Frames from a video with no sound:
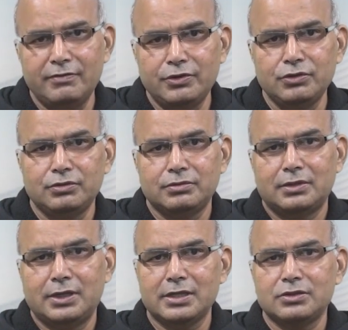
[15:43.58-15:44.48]
view
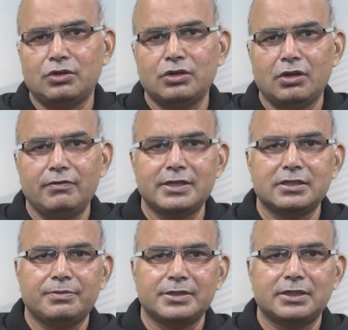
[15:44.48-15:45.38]
does not always
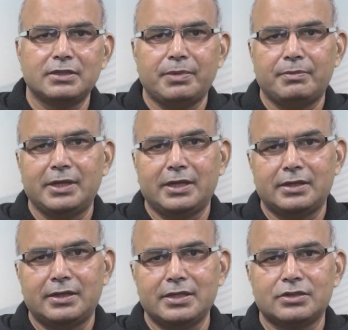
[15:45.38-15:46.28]
represent the public
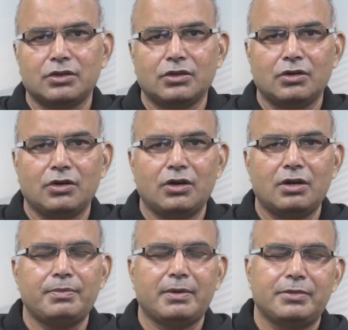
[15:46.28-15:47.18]
interest or
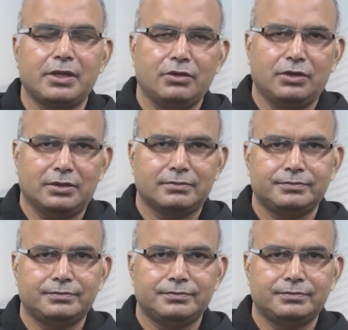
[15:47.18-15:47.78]
public good.